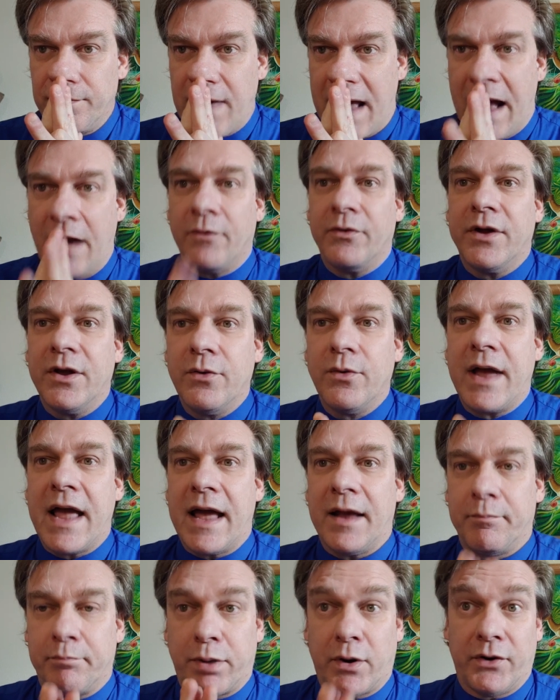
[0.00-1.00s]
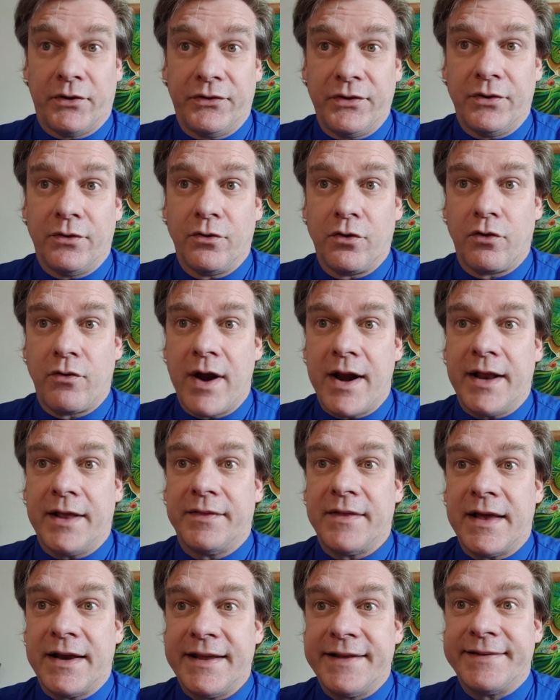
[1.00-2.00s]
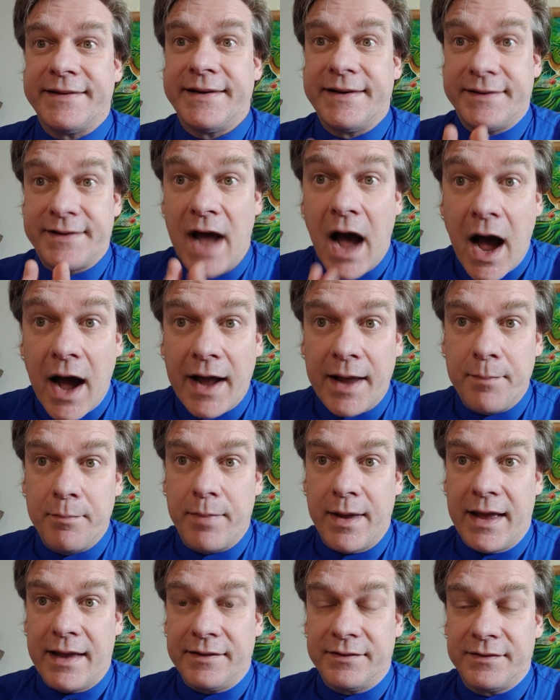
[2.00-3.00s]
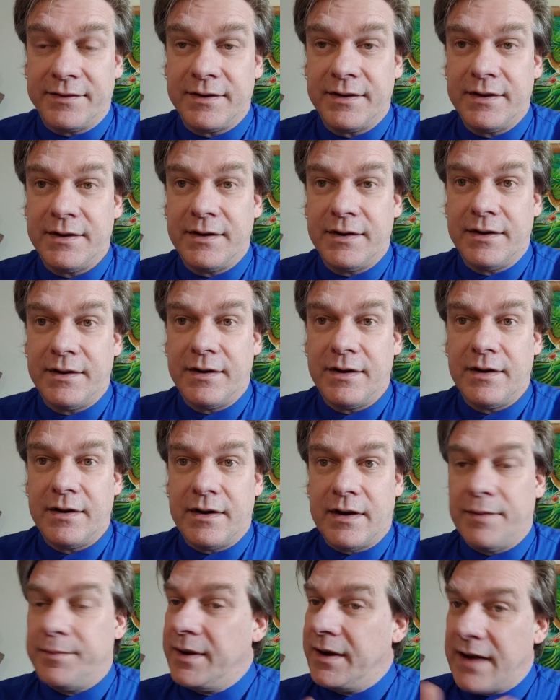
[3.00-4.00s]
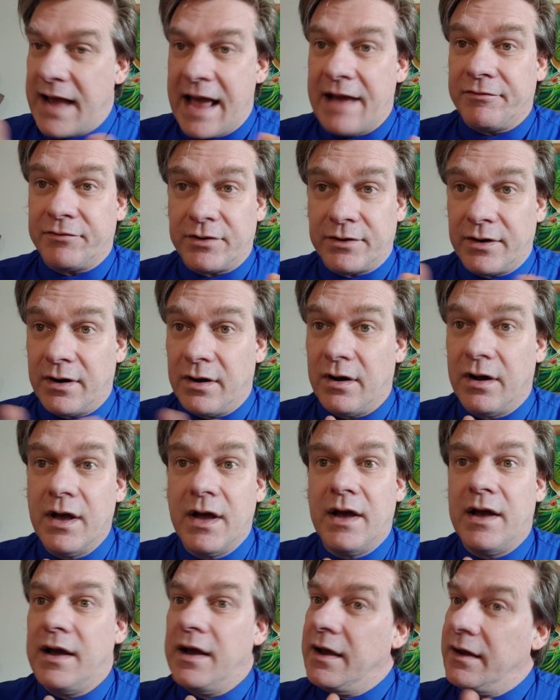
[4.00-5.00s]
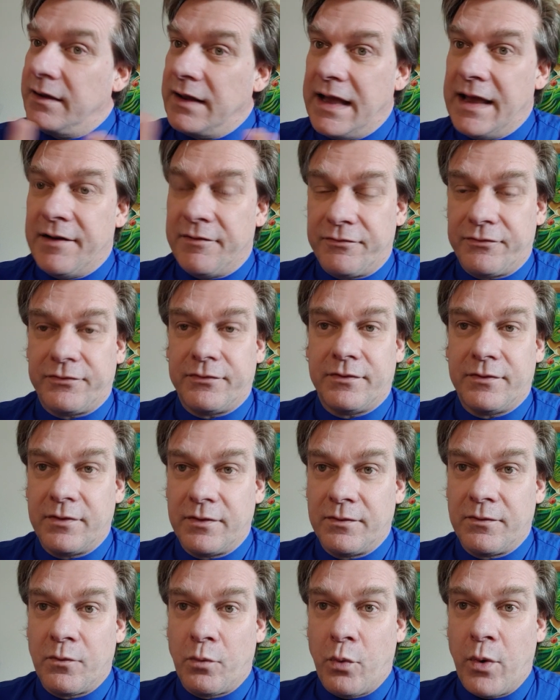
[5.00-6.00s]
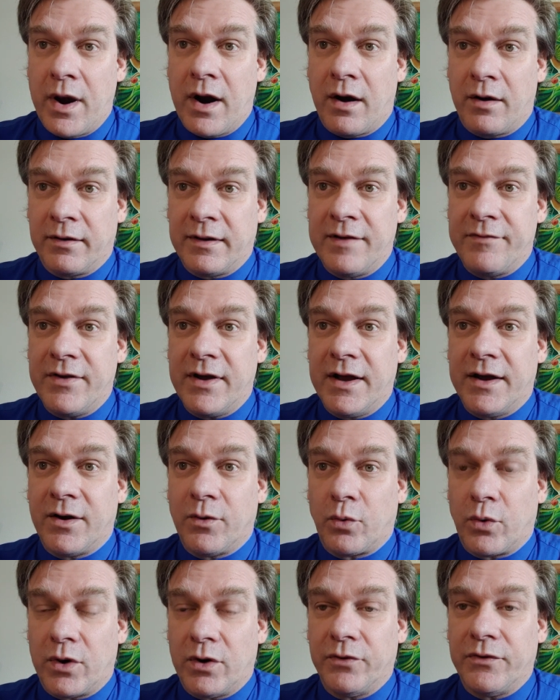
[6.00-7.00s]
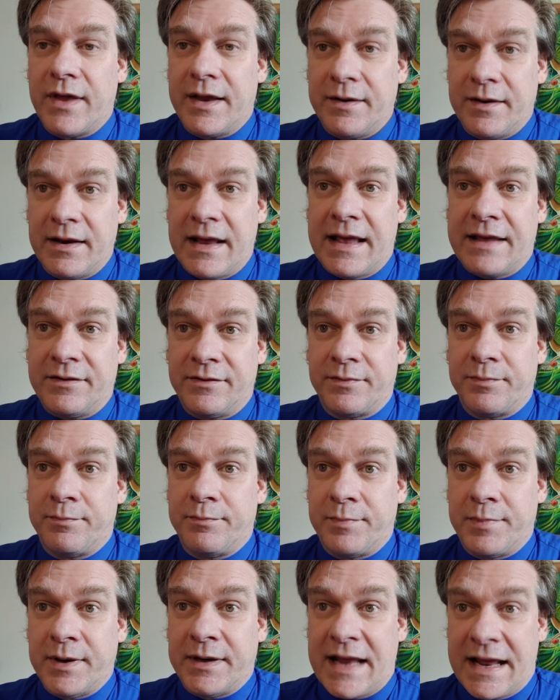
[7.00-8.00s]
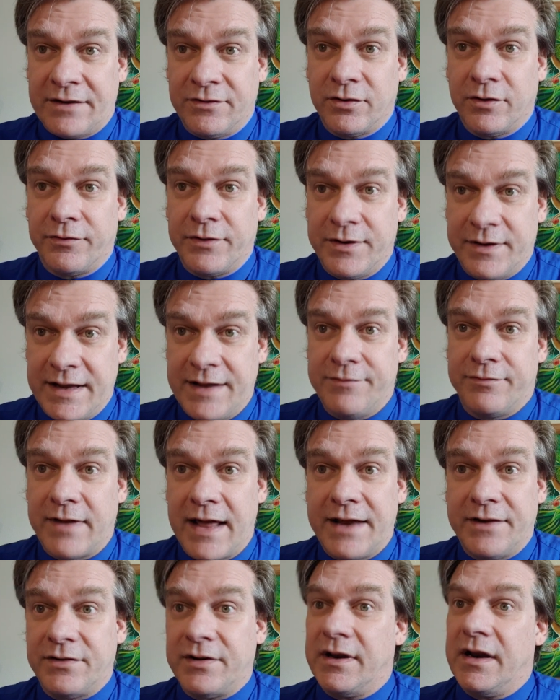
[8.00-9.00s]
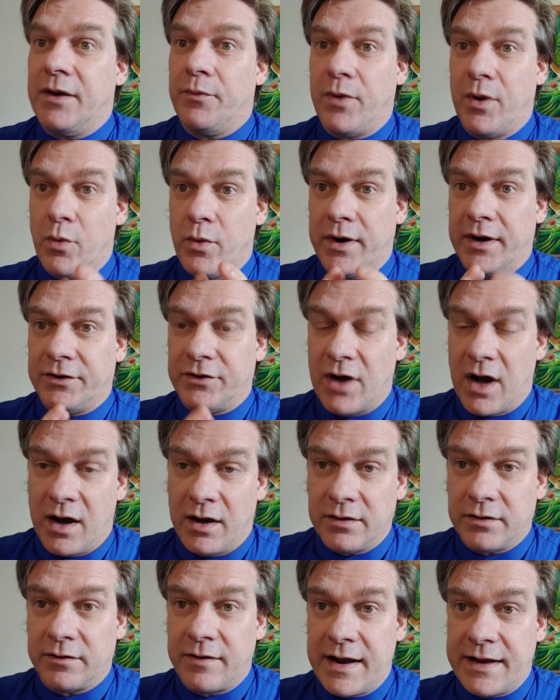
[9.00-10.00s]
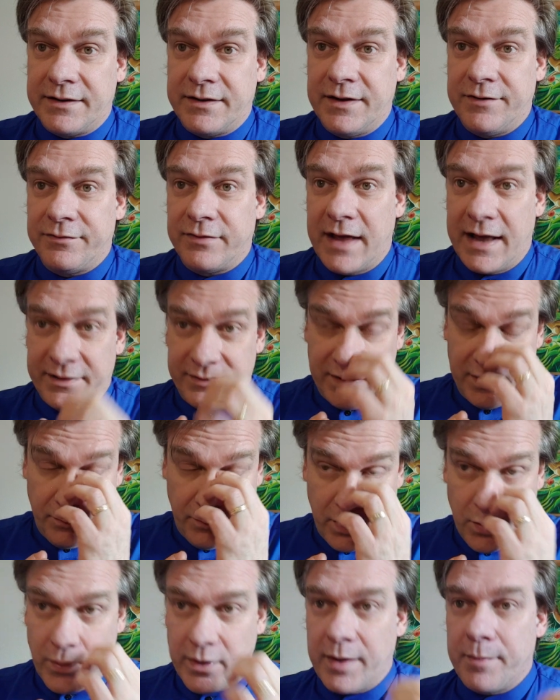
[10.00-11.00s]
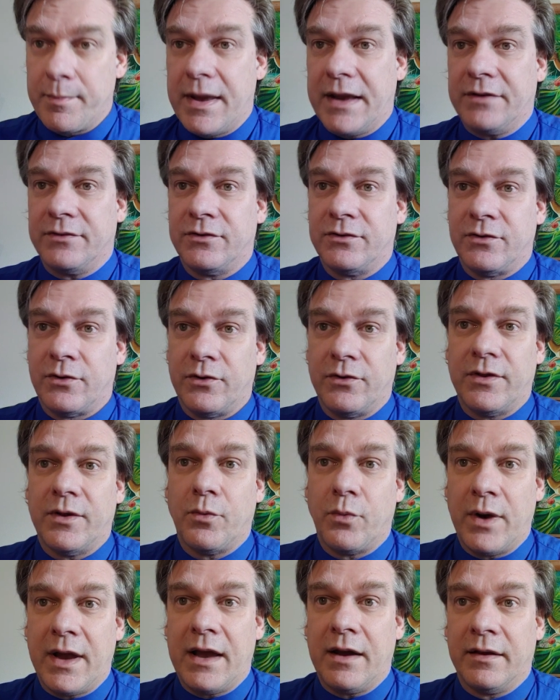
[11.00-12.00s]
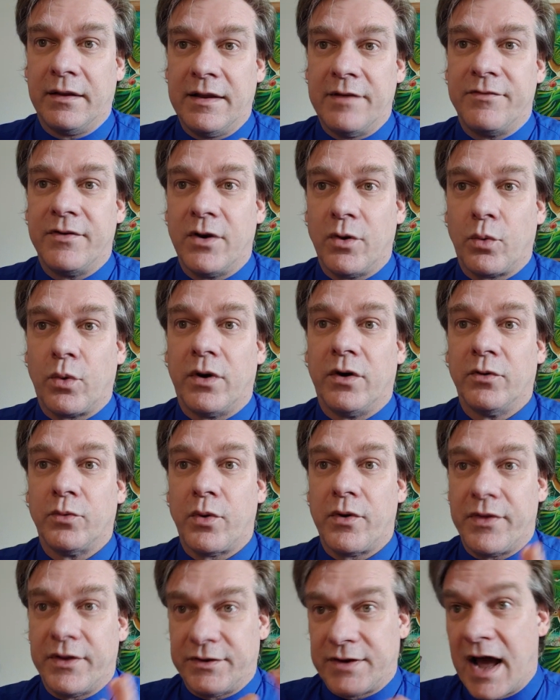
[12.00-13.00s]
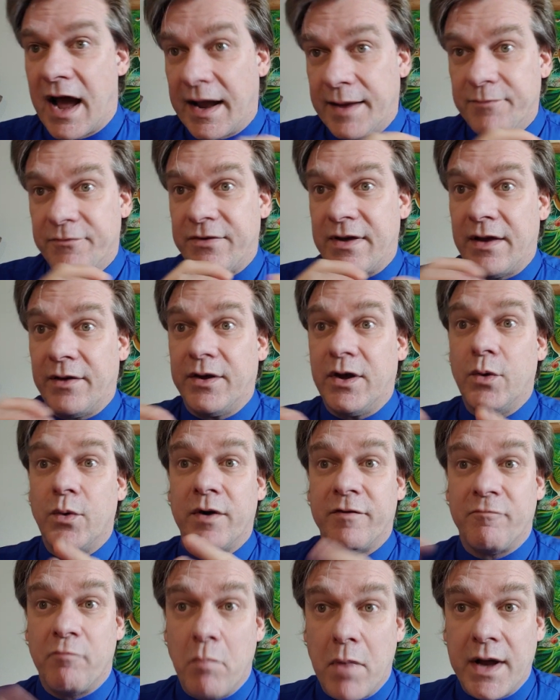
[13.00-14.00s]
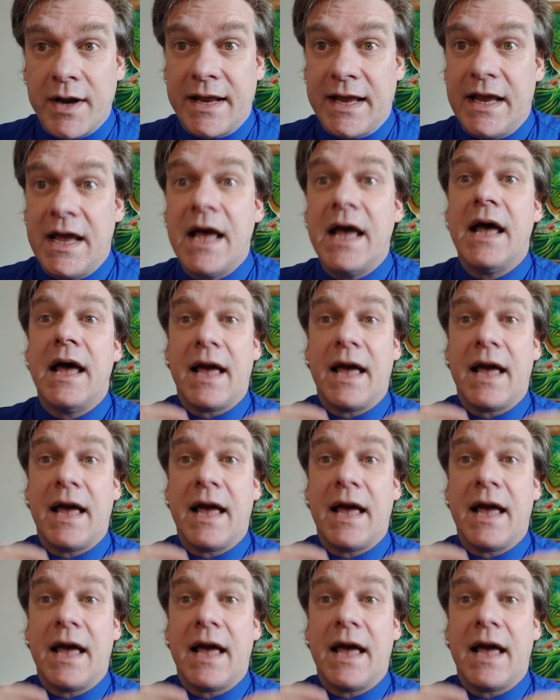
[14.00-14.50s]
How do you get personal credit that isn't time-based? I mean, after all, if we are living in a world that has potential for deflation and we want to tolerate deflation, we want to make sure that we live in a world where the time value of money